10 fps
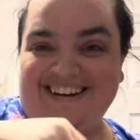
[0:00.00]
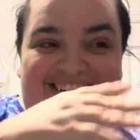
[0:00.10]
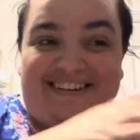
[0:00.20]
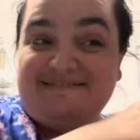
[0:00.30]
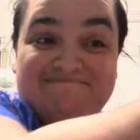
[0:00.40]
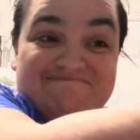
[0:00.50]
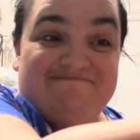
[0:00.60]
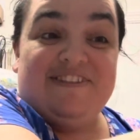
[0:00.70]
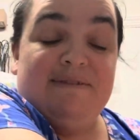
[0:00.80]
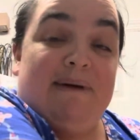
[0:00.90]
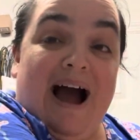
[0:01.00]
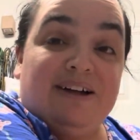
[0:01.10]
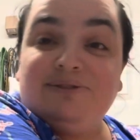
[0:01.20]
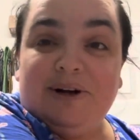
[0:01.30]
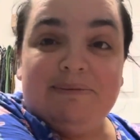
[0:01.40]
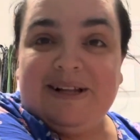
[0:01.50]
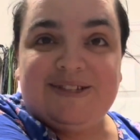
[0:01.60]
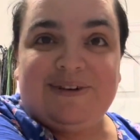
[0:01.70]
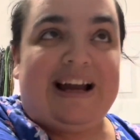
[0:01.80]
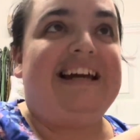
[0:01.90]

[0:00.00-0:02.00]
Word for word: in the bathroom that's right